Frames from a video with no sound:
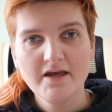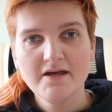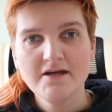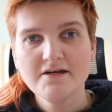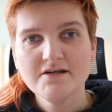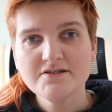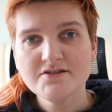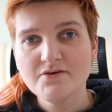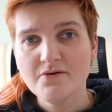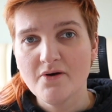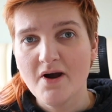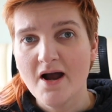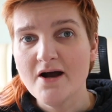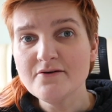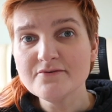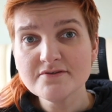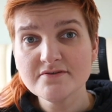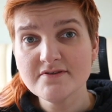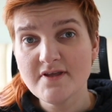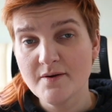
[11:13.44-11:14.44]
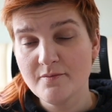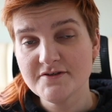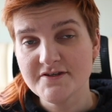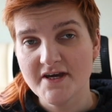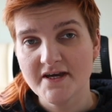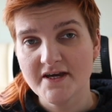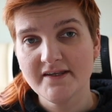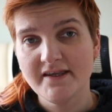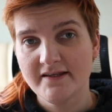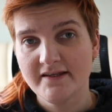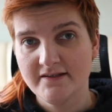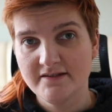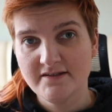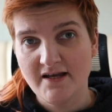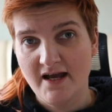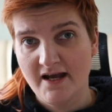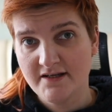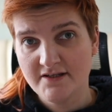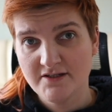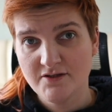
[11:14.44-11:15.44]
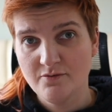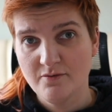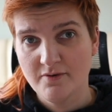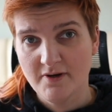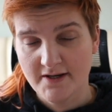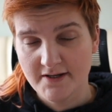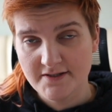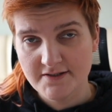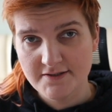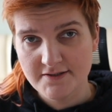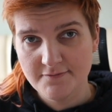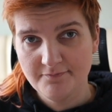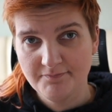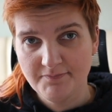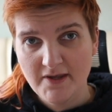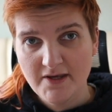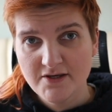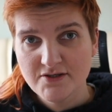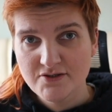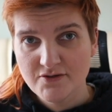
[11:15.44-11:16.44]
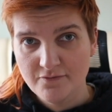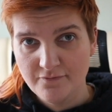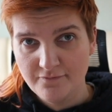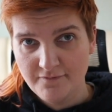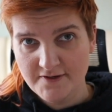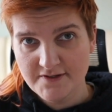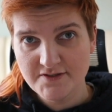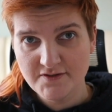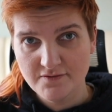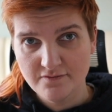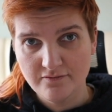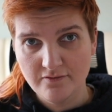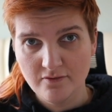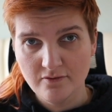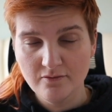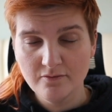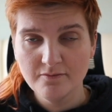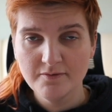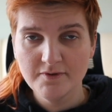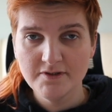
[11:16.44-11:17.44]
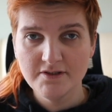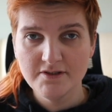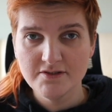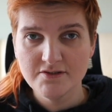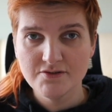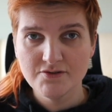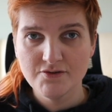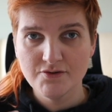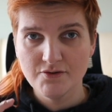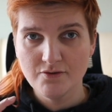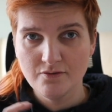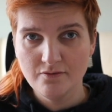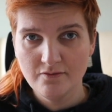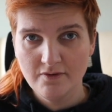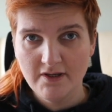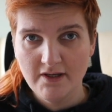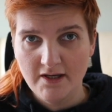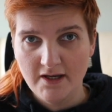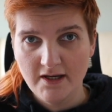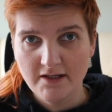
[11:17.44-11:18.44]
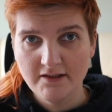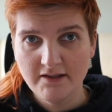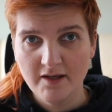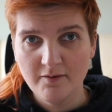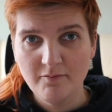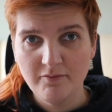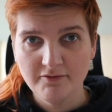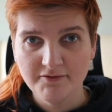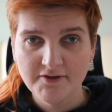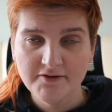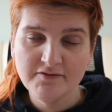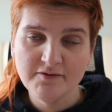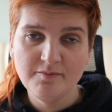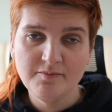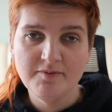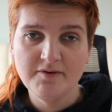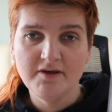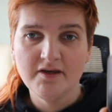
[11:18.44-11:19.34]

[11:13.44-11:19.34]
So how to double check that it actually works? So first of all, we need to enable the VPN